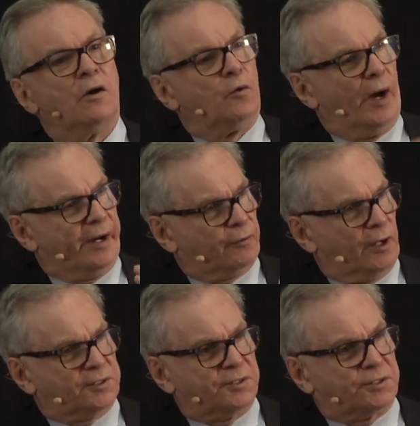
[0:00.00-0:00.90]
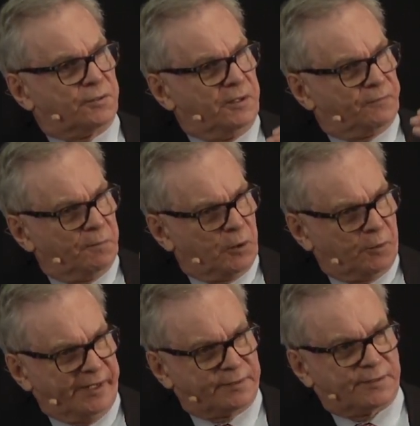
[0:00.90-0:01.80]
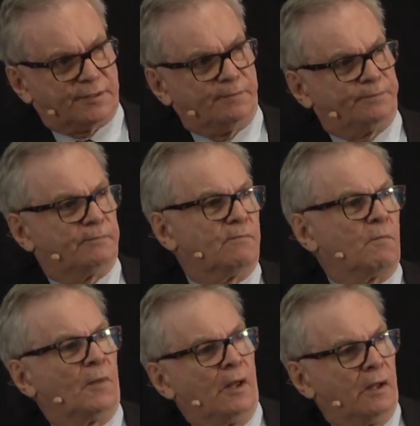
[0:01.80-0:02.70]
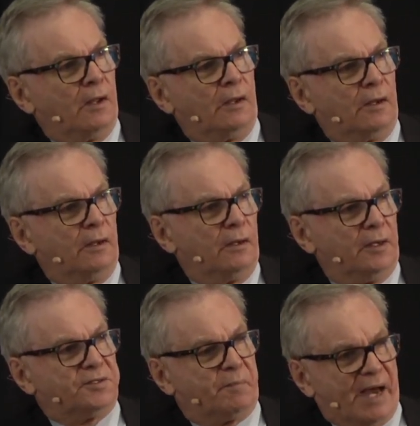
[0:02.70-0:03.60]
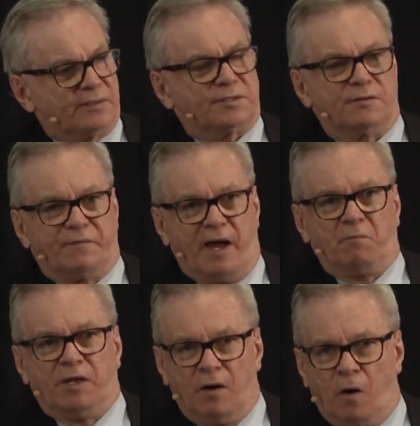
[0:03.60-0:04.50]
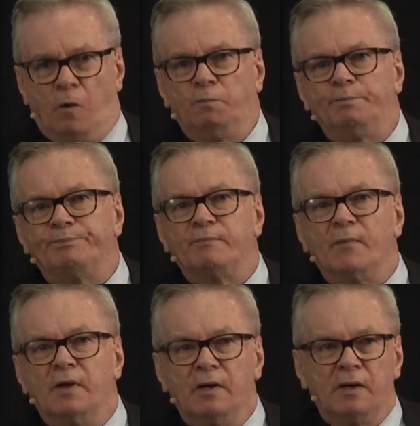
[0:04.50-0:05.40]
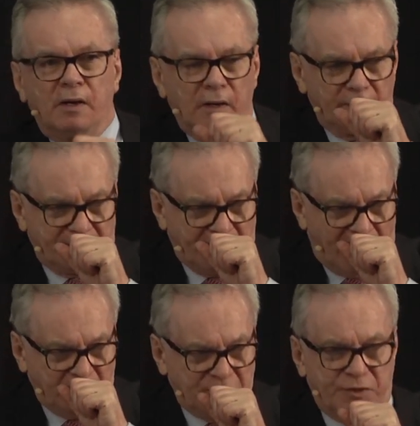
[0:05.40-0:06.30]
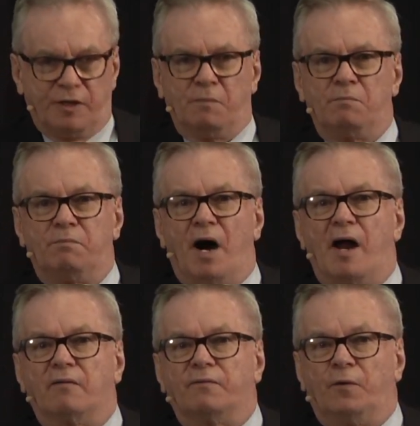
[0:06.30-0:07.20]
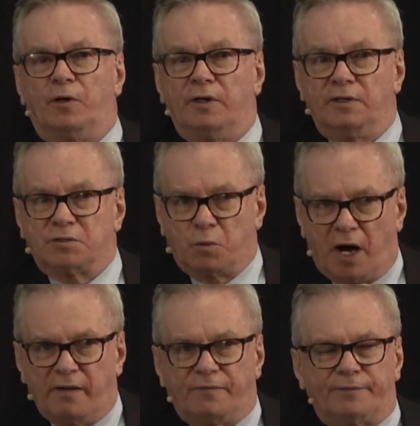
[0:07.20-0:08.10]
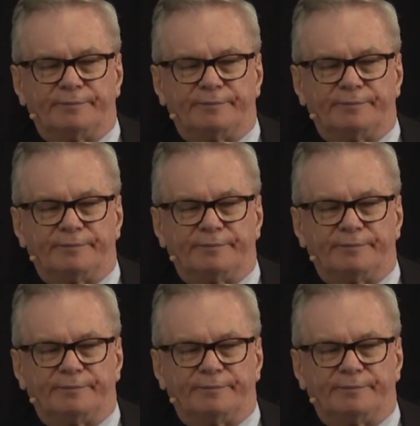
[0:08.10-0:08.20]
right across the street from the Ritz is the Baxter family home that Diamond Jim bought for his wife.